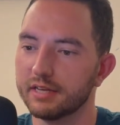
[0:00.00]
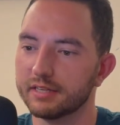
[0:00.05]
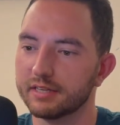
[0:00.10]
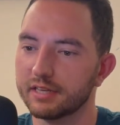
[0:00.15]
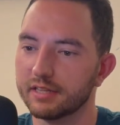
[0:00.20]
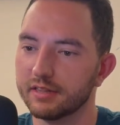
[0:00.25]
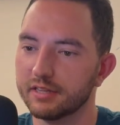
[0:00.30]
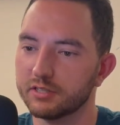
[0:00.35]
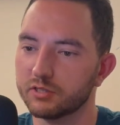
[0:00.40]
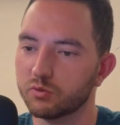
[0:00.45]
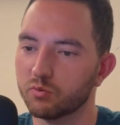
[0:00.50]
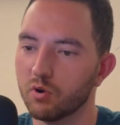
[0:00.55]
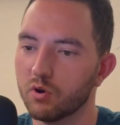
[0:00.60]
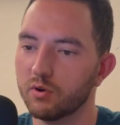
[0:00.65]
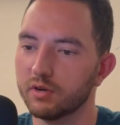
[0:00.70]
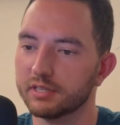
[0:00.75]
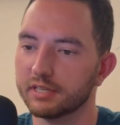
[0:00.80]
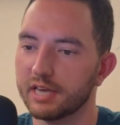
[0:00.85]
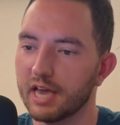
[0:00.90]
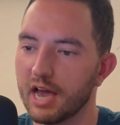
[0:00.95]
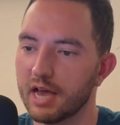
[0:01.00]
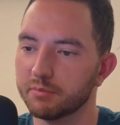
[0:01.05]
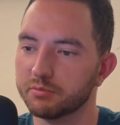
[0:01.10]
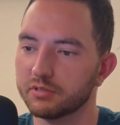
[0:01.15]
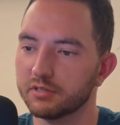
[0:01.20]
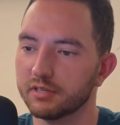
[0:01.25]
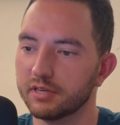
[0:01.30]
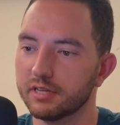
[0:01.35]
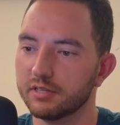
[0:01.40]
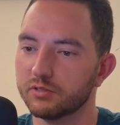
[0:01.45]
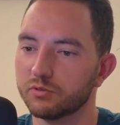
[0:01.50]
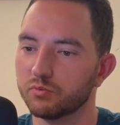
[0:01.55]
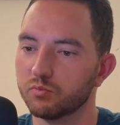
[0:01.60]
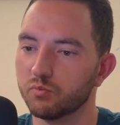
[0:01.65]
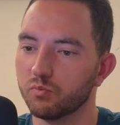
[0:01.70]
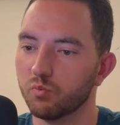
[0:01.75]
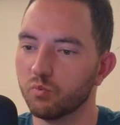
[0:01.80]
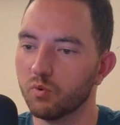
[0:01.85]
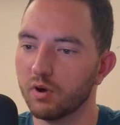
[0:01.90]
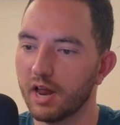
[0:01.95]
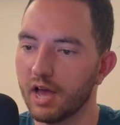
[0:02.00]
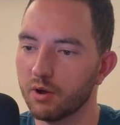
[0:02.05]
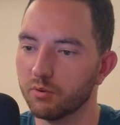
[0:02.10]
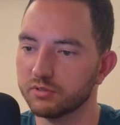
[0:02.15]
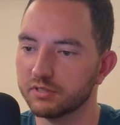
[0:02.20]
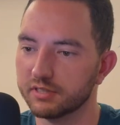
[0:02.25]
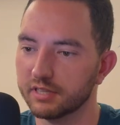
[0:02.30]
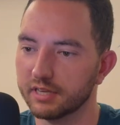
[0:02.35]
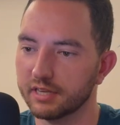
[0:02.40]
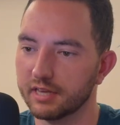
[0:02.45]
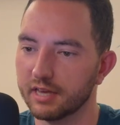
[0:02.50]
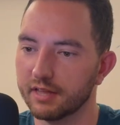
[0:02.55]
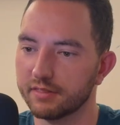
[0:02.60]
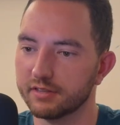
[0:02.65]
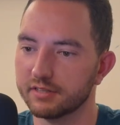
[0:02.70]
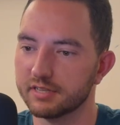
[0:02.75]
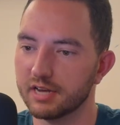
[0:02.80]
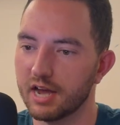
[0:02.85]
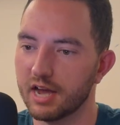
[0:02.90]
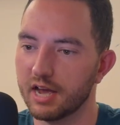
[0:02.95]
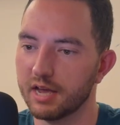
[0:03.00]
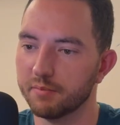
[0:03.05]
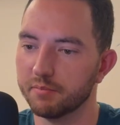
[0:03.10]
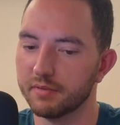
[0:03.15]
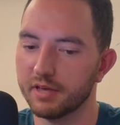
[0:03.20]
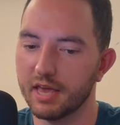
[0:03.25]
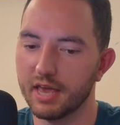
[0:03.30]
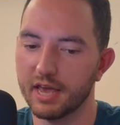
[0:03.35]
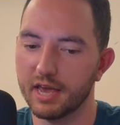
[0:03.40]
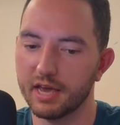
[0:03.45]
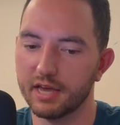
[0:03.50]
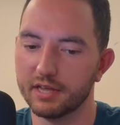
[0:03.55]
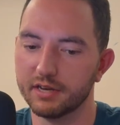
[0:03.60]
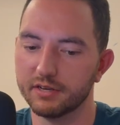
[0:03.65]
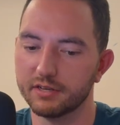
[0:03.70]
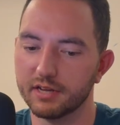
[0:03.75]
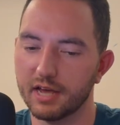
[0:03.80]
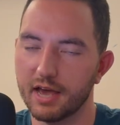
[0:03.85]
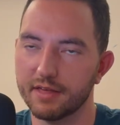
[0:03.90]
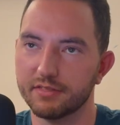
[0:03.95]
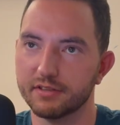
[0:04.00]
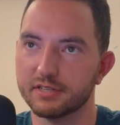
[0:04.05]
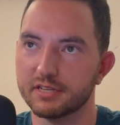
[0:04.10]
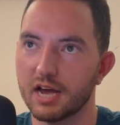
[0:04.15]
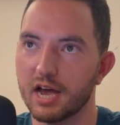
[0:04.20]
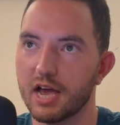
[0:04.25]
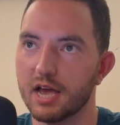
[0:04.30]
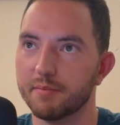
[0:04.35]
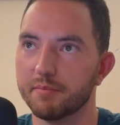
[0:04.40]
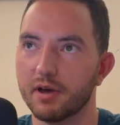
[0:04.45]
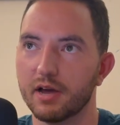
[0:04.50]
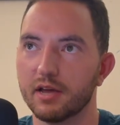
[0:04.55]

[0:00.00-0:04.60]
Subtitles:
this quote encapsulates what I was thinking at the time. And at the time,